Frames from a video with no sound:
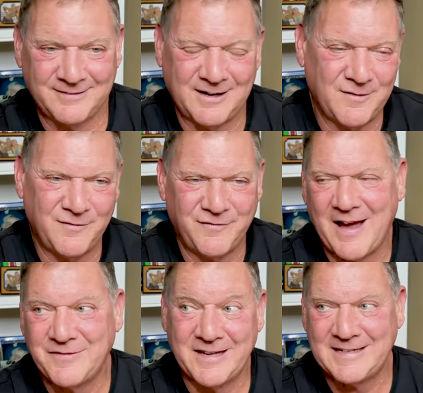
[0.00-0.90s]
know,
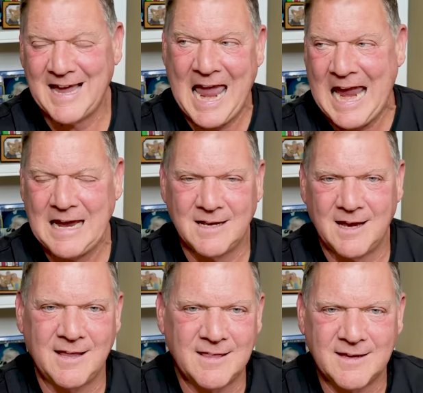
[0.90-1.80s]
five sets of eight
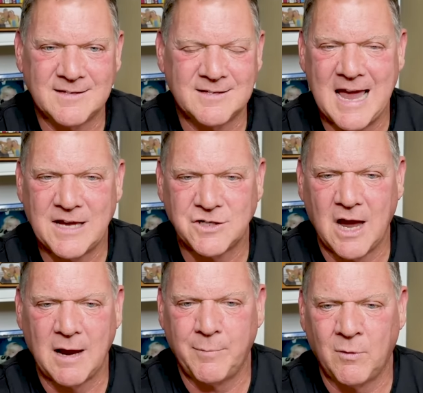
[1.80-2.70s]
in the snatch
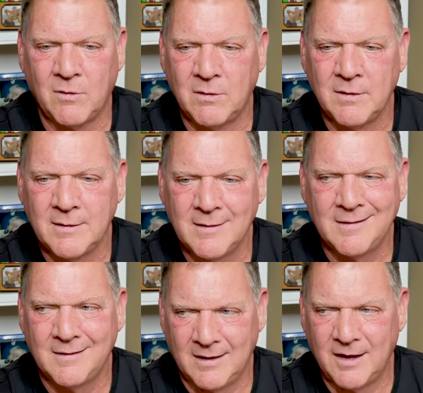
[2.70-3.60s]
high pull,
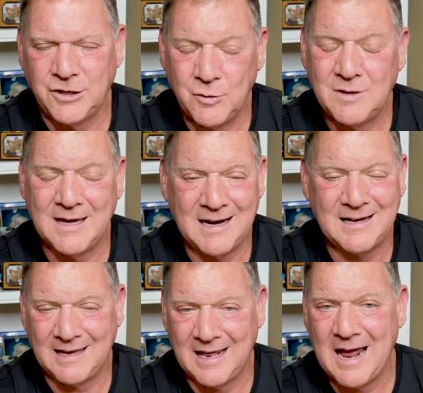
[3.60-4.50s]
uh, you can get
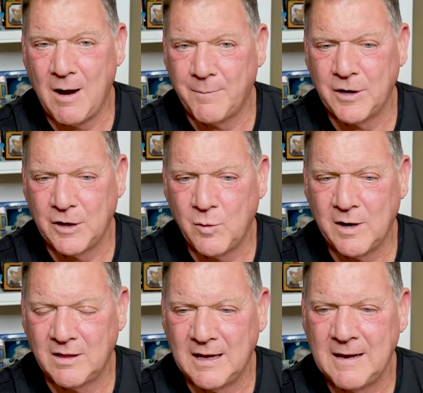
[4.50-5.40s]
in and get out pretty
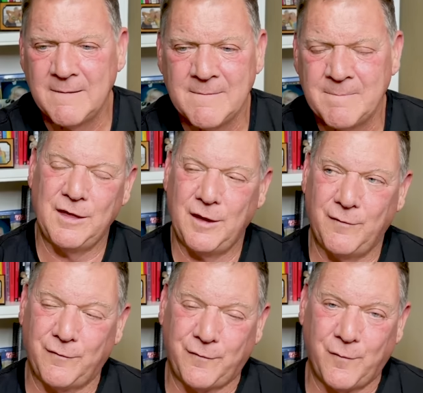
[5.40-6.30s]
quickly.
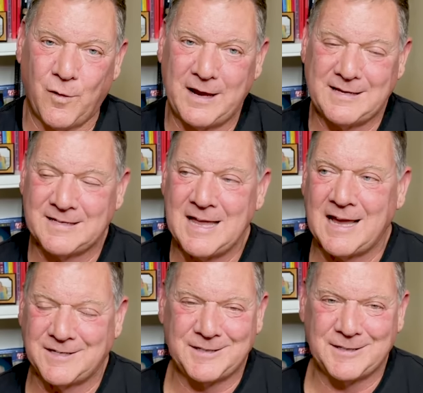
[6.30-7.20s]
40
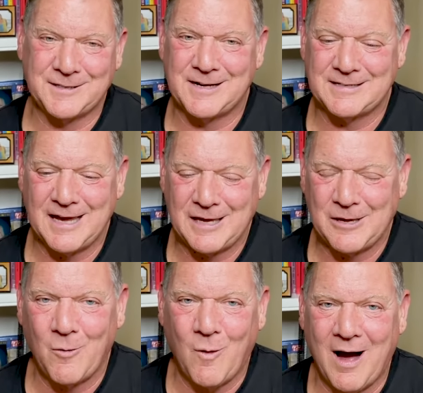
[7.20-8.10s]
snatches is going to
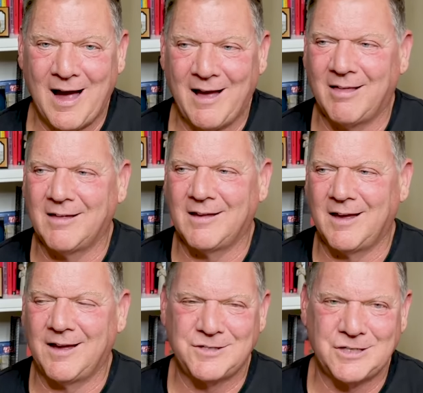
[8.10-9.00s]
take you a while
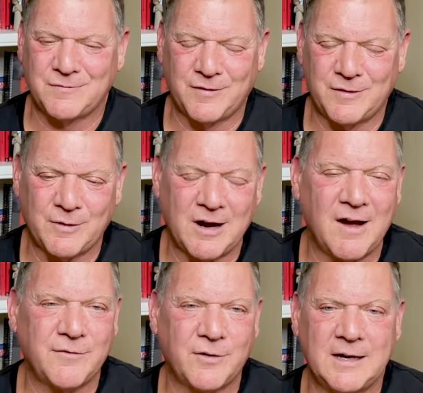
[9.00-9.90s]
uh, just for the
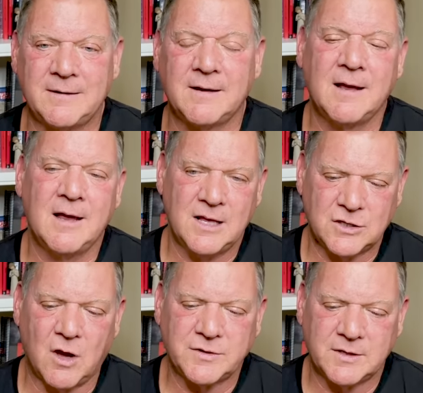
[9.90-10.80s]
recovery, and
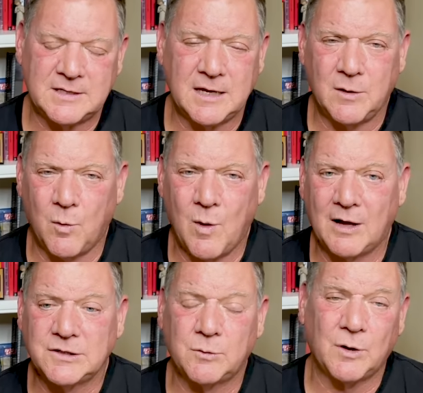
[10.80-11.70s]
it's also going to take you a
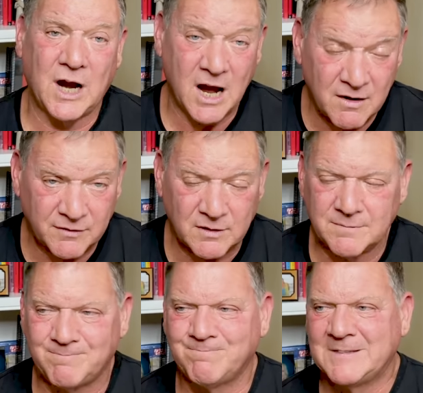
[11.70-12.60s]
while to recover